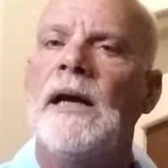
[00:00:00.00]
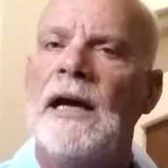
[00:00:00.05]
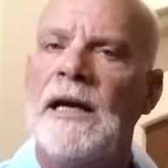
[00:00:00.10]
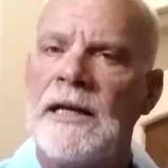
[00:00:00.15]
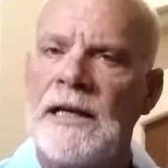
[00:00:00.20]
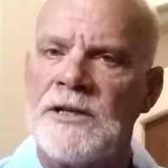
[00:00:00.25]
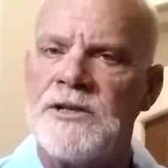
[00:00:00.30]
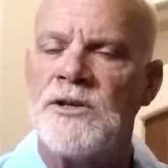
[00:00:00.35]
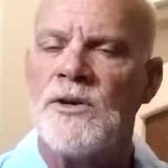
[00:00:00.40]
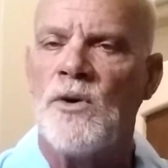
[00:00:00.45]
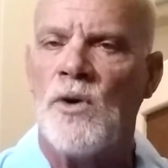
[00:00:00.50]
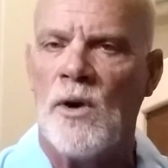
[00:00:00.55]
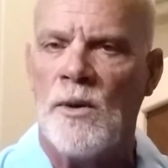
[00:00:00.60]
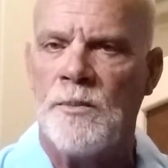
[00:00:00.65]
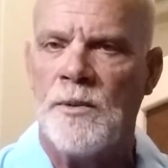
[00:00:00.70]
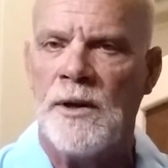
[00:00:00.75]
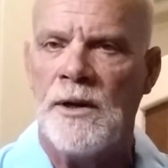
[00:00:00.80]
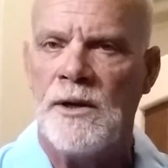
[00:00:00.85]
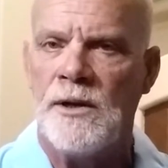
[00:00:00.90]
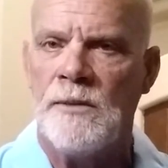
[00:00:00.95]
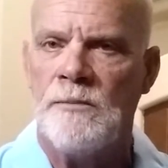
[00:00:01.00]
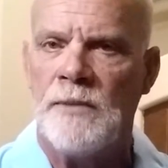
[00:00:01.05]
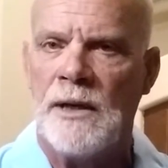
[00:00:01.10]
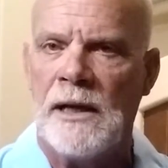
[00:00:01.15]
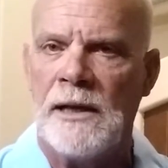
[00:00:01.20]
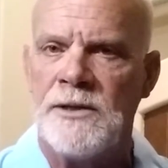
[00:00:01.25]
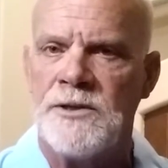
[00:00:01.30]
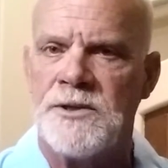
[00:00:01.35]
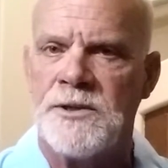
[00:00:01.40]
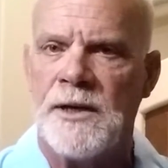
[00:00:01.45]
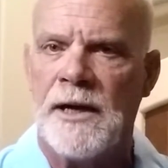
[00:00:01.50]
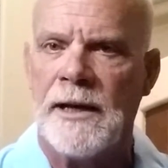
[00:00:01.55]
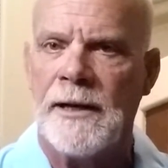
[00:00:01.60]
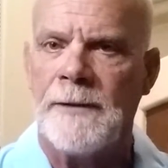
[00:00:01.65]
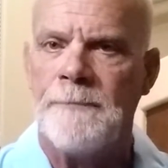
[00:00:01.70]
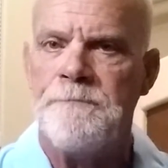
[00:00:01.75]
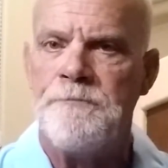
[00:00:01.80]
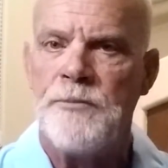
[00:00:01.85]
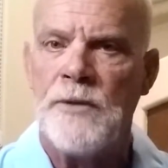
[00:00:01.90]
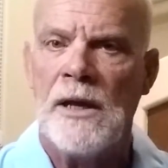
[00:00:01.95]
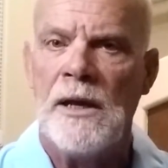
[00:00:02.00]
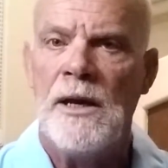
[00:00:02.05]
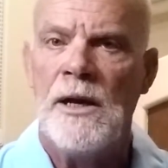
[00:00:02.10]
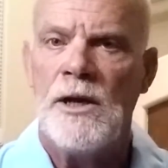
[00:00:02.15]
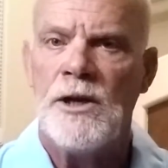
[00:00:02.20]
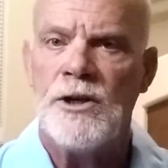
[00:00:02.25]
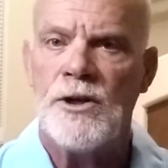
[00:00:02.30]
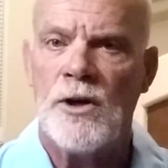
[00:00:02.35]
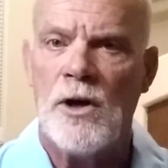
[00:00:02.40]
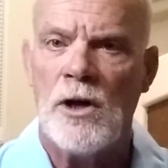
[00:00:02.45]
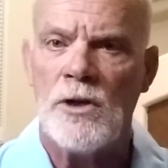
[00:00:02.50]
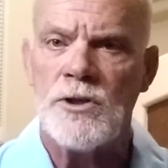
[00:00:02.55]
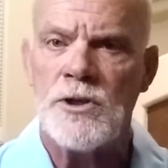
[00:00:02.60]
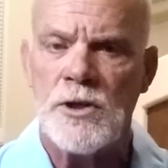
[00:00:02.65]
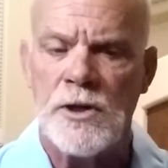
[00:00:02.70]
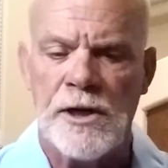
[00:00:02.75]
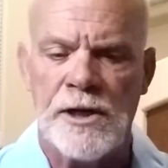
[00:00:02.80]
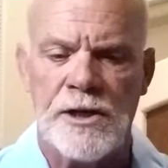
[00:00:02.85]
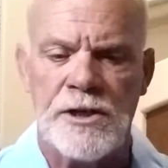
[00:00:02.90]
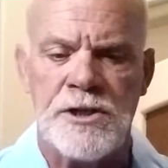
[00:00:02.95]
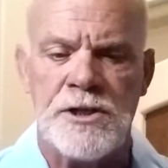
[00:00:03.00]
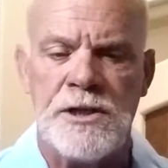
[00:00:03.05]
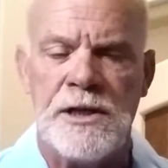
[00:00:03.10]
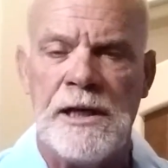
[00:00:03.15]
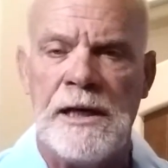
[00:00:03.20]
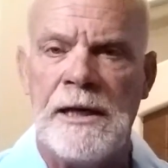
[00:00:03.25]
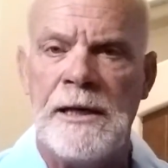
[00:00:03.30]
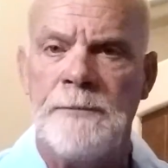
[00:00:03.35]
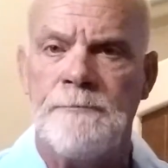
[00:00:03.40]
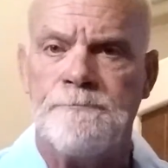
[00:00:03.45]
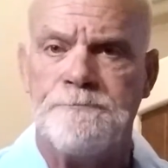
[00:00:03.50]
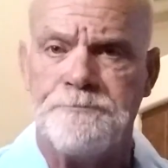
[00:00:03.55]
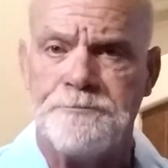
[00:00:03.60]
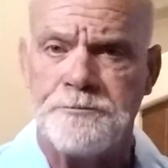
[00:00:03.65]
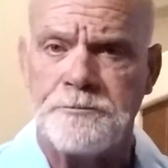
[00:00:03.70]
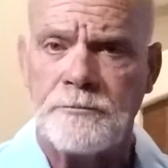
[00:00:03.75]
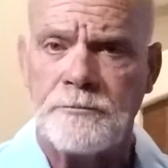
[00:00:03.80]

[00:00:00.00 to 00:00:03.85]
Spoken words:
And that's incorporated in Blindstrike. You're also going to see